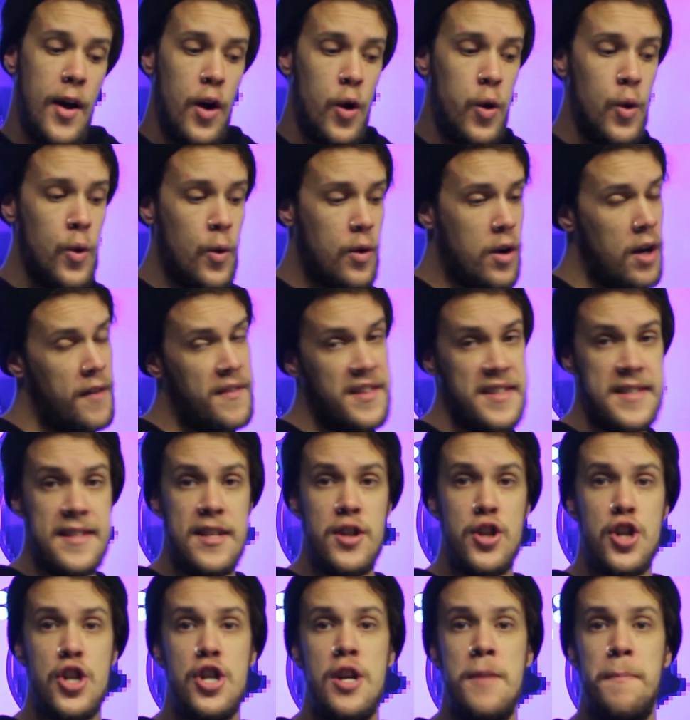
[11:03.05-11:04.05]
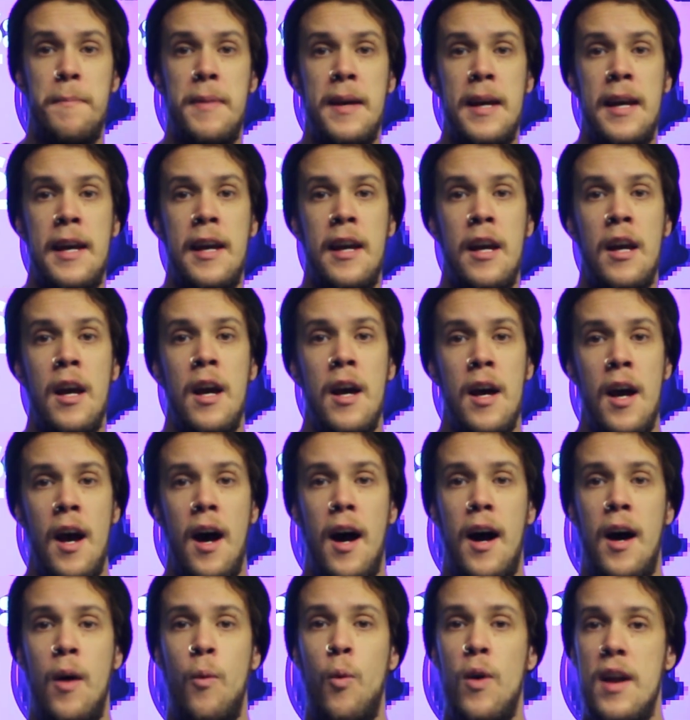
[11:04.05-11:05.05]
Who covers shipping?
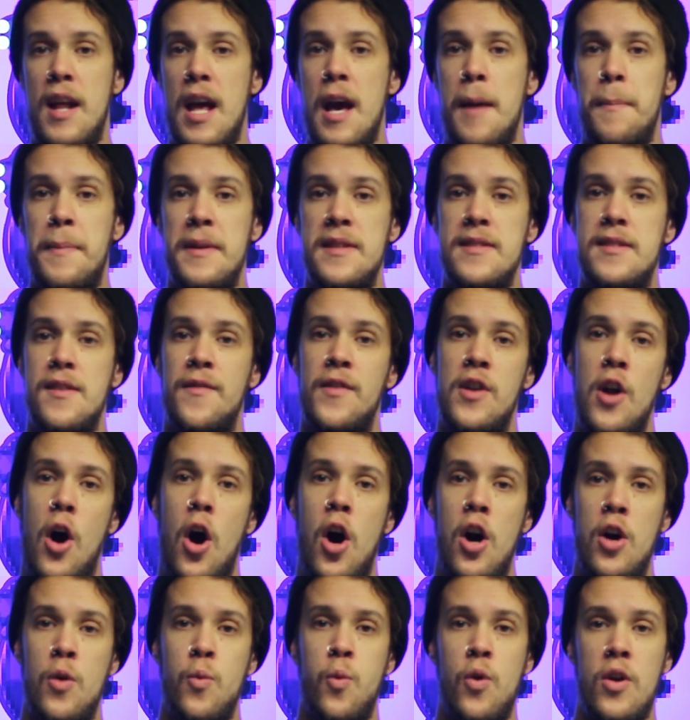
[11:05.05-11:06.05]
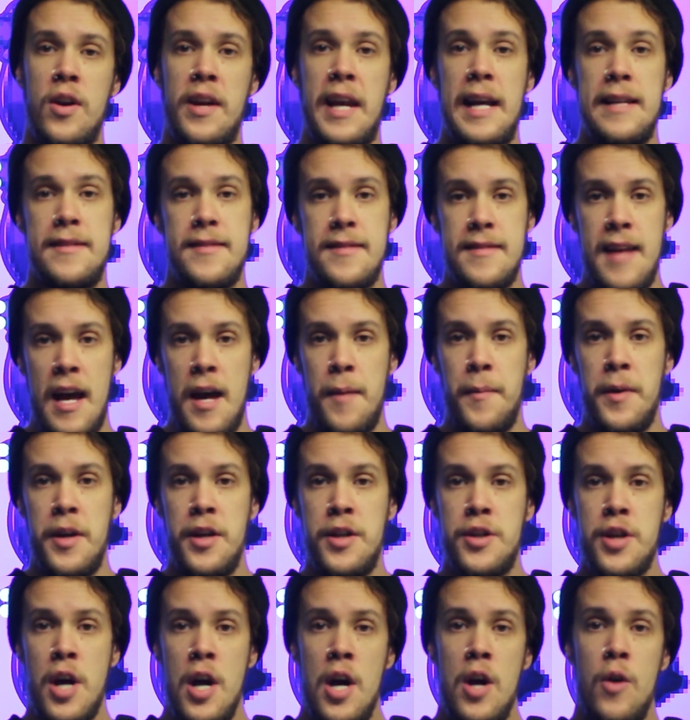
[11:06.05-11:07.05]
What happens if an artwork gets
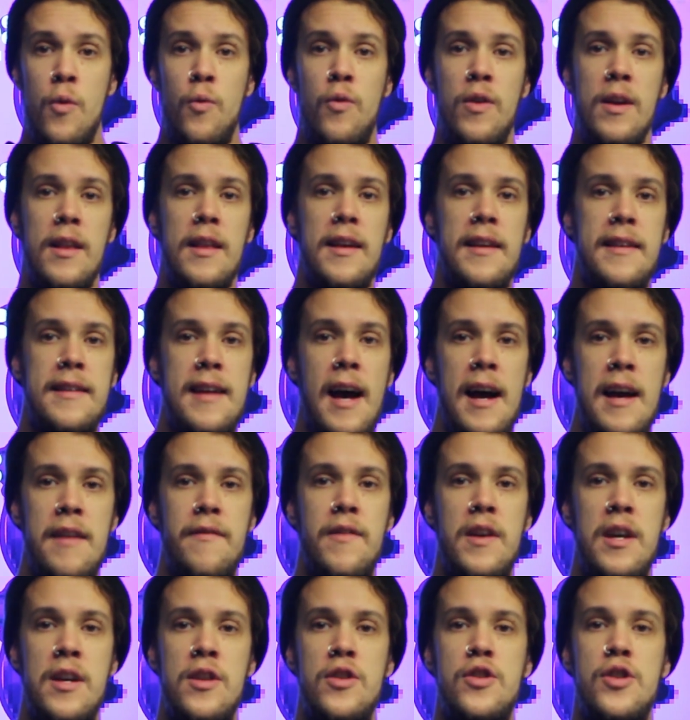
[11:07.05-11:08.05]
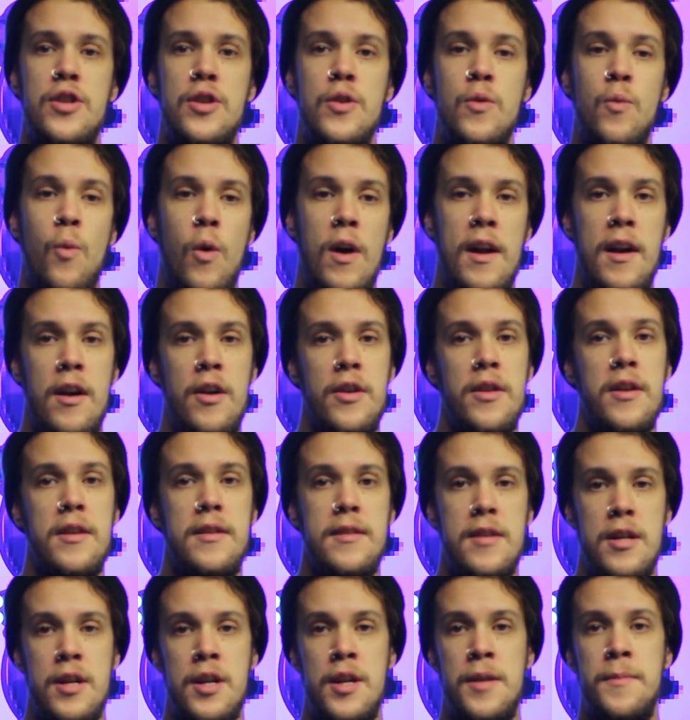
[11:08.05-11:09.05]
damaged? Really dive into what are the
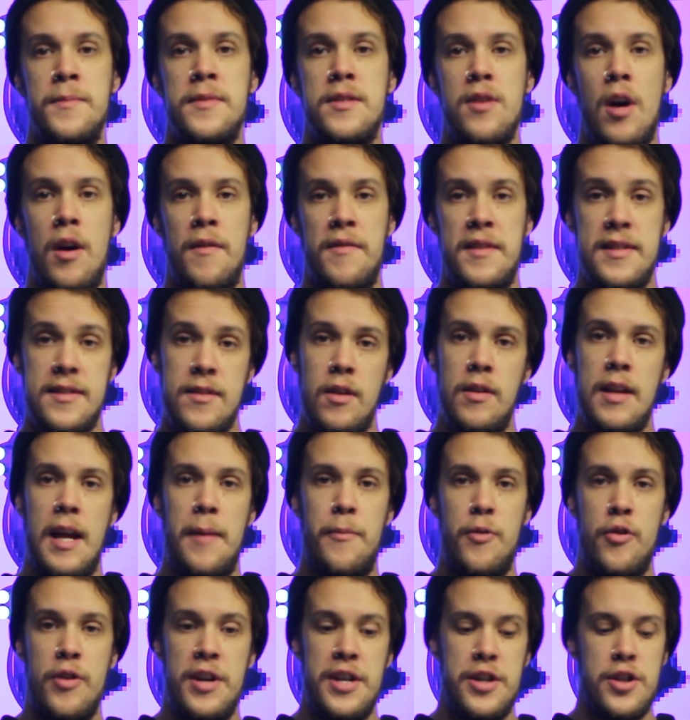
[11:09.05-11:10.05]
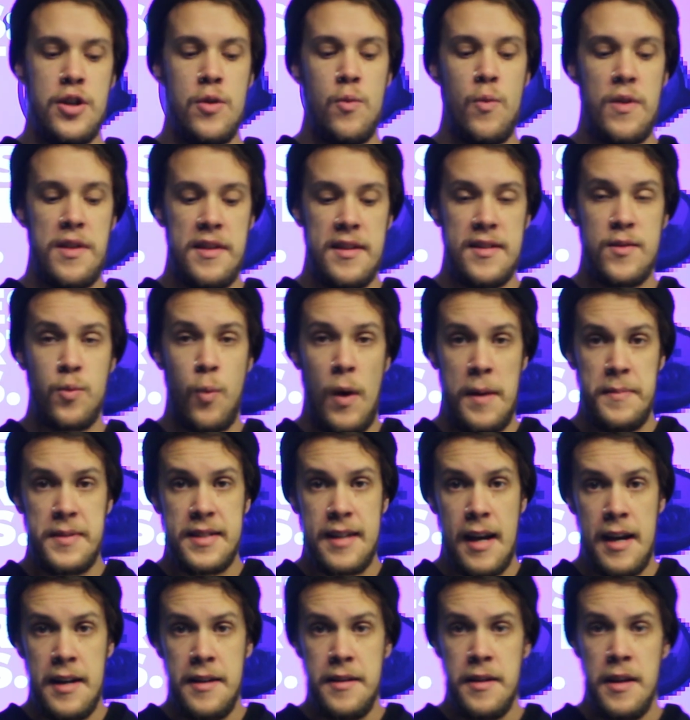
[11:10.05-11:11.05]
terms of this collaboration with this
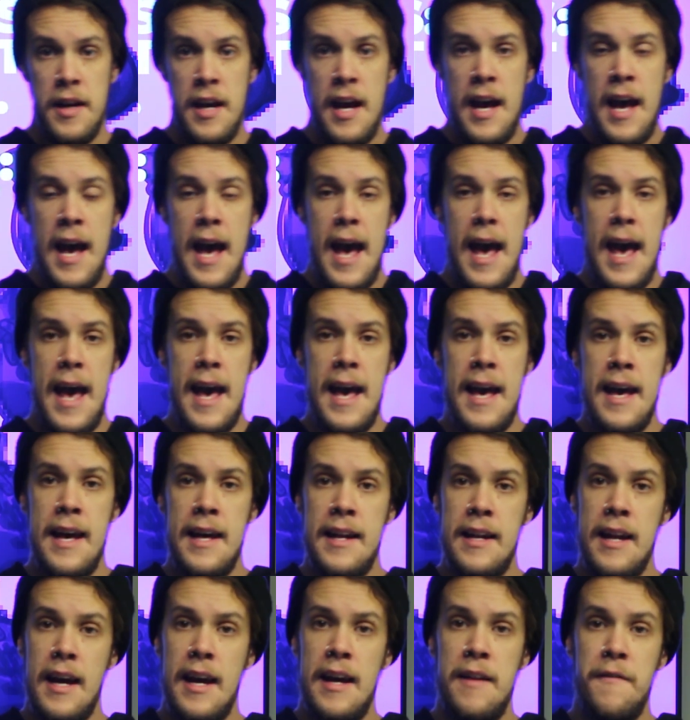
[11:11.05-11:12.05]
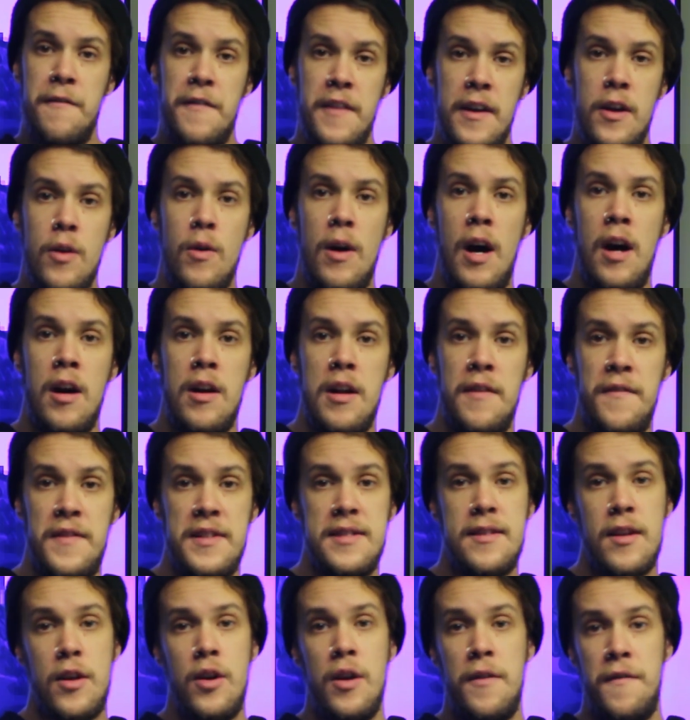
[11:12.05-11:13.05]
website and figure out if
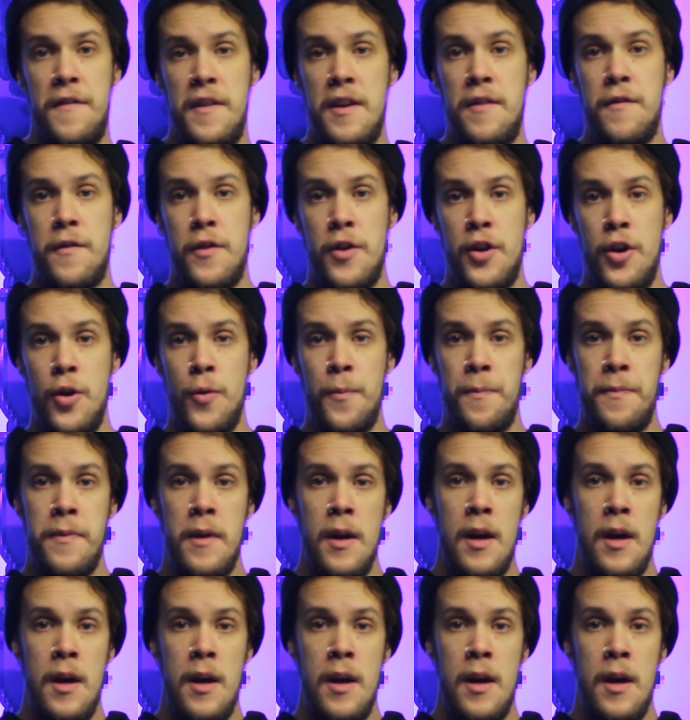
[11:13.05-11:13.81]
it's a good fit for you.